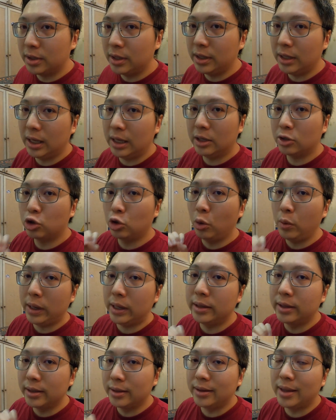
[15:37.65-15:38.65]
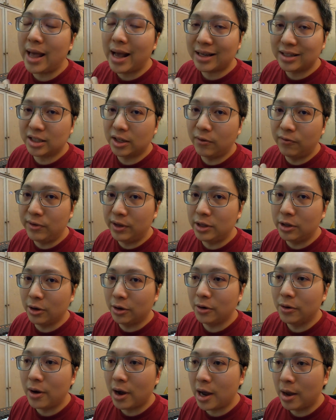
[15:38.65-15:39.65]
So in the next
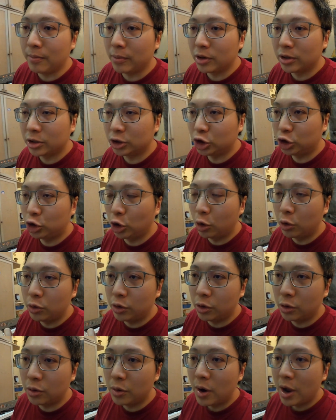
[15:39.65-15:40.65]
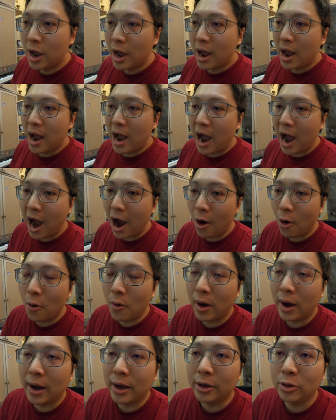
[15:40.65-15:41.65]
video, I'm gonna show you
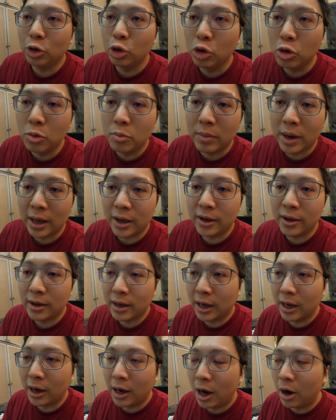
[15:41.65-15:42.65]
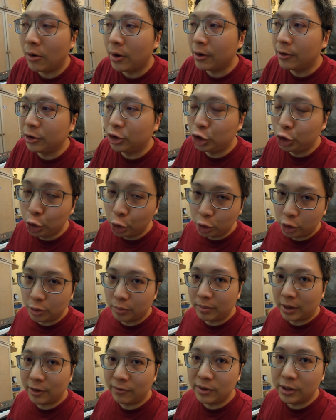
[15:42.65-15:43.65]
how I do my how I
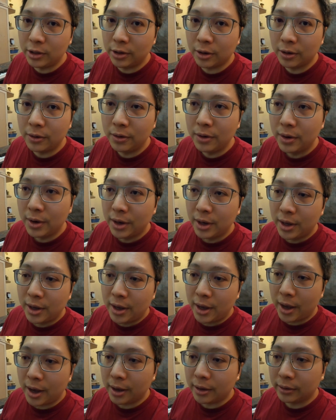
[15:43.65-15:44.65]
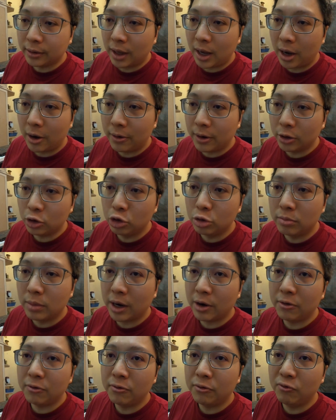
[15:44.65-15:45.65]
shoot my video and how I do
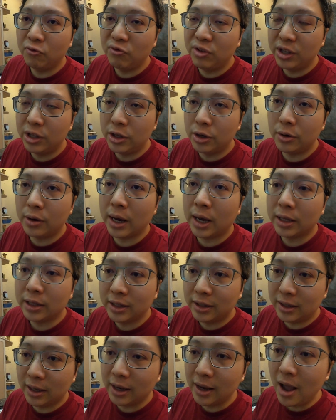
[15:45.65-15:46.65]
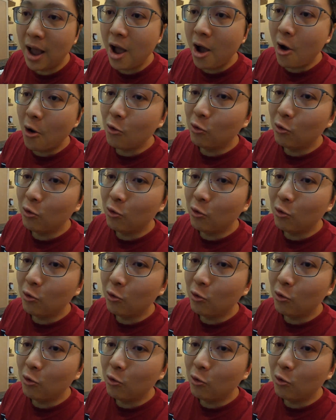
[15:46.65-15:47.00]
my video editing